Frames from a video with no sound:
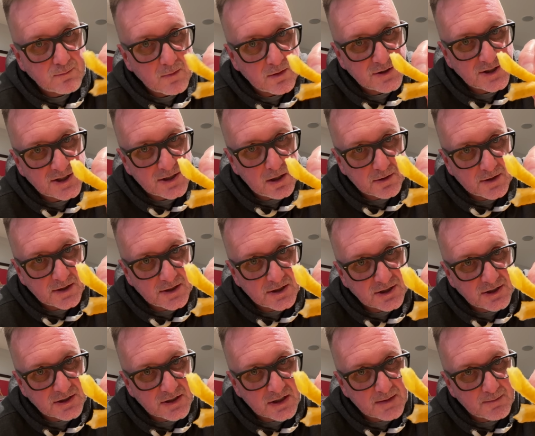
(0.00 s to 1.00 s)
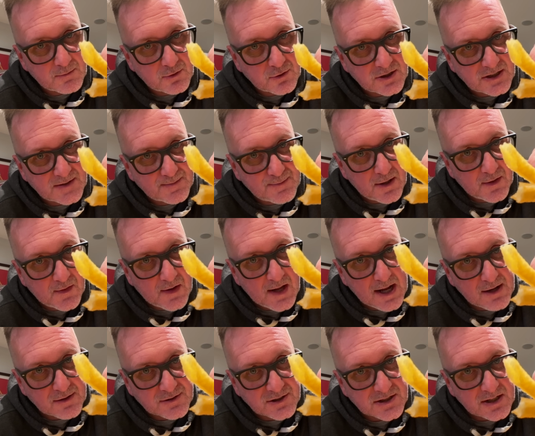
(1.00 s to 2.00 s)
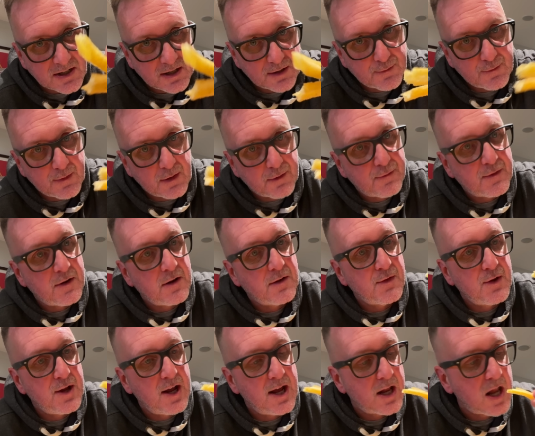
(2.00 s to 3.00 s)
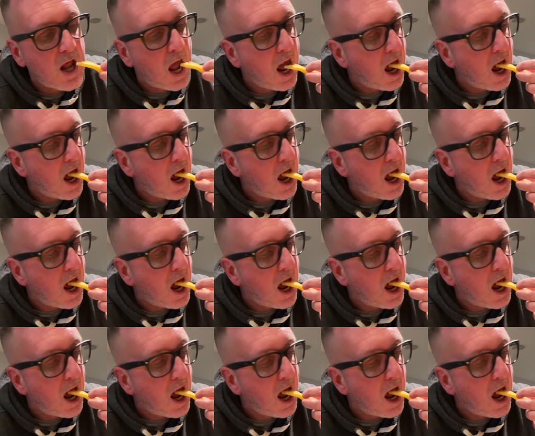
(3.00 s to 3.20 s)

Saltiness to them, crispy on the outside, fluffy on the end.